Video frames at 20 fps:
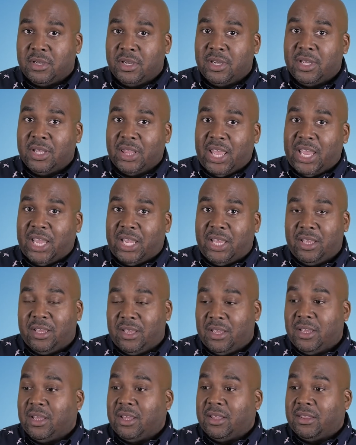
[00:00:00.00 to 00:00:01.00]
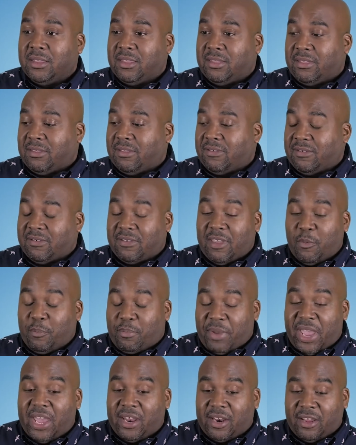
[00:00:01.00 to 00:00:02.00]
Like, that's how
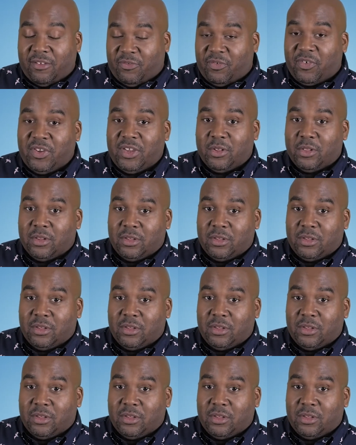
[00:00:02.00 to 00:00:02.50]
bad I feel.